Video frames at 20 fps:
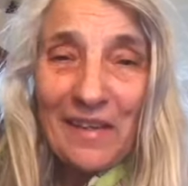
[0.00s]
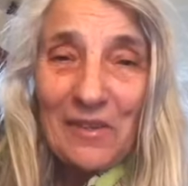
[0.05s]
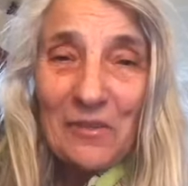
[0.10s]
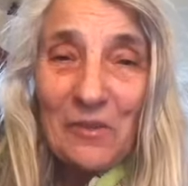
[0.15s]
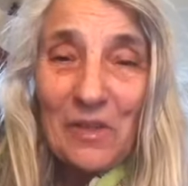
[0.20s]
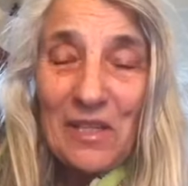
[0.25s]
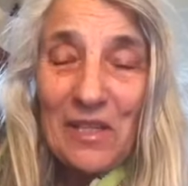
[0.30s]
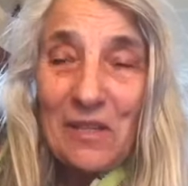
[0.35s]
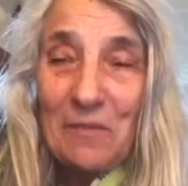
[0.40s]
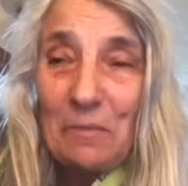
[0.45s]

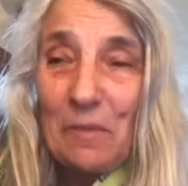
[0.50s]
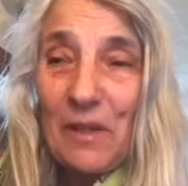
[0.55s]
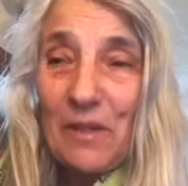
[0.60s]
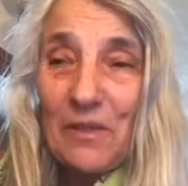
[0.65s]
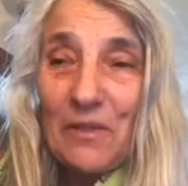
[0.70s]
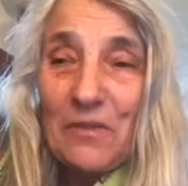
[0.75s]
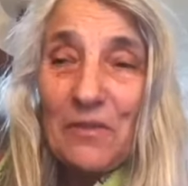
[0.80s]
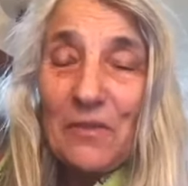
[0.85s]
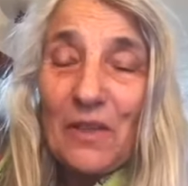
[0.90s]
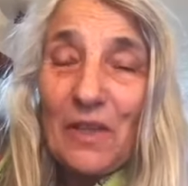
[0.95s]
which is
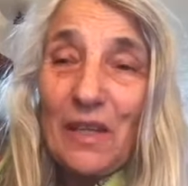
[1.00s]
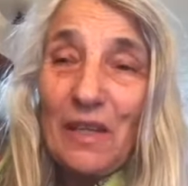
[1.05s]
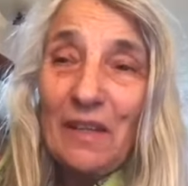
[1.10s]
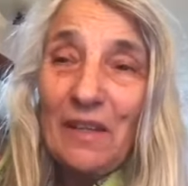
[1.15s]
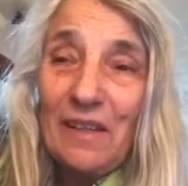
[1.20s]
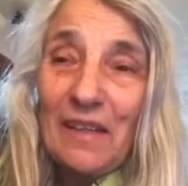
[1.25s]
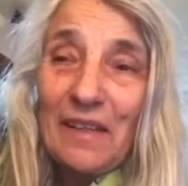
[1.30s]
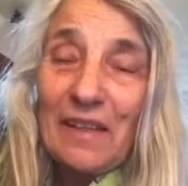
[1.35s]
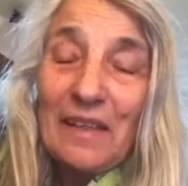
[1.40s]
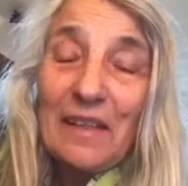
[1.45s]
part of the
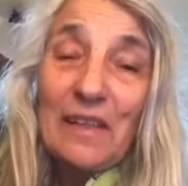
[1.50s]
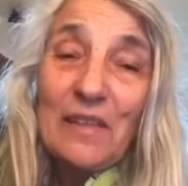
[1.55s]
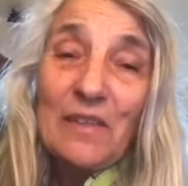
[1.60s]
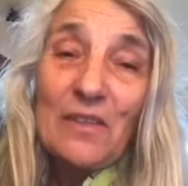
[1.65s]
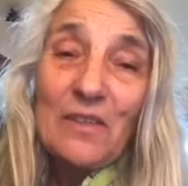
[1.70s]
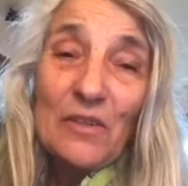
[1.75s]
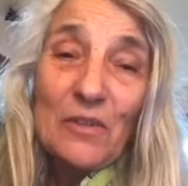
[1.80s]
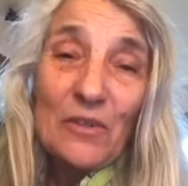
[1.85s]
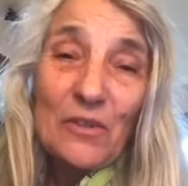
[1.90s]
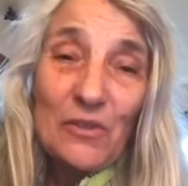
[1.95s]

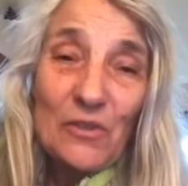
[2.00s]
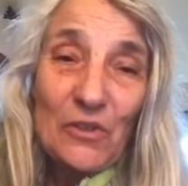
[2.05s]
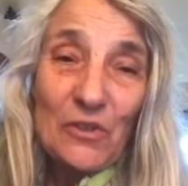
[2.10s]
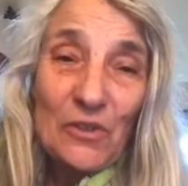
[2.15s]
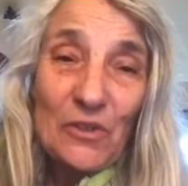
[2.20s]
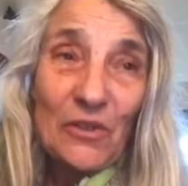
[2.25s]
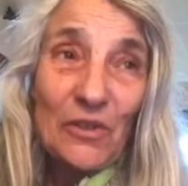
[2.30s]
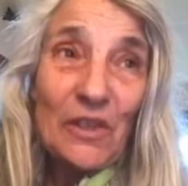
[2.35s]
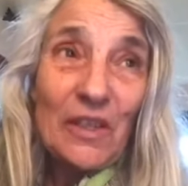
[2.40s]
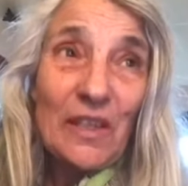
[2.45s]

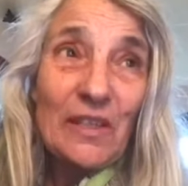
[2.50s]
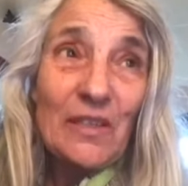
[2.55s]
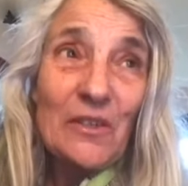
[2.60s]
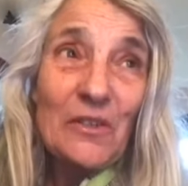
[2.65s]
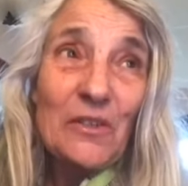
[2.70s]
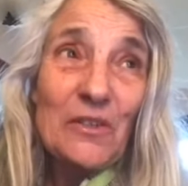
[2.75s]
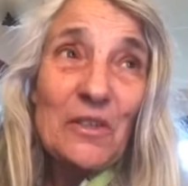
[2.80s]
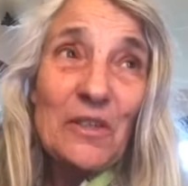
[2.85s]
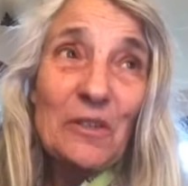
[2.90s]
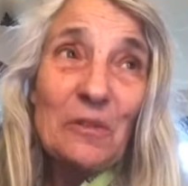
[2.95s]
solution that
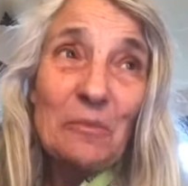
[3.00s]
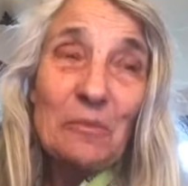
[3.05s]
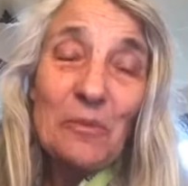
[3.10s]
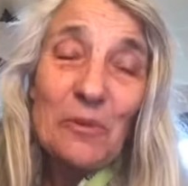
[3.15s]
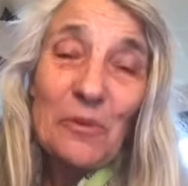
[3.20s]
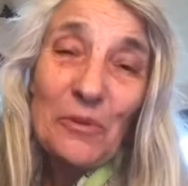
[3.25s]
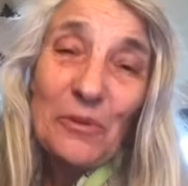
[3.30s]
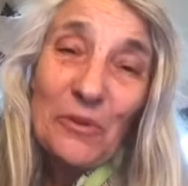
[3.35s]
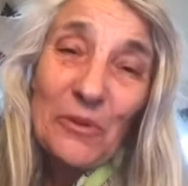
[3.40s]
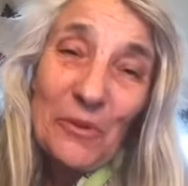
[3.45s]
goes in the
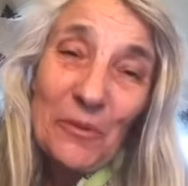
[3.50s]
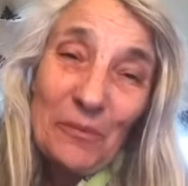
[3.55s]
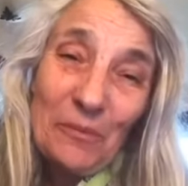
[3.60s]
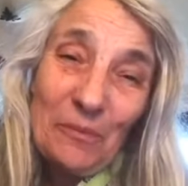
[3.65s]
pool.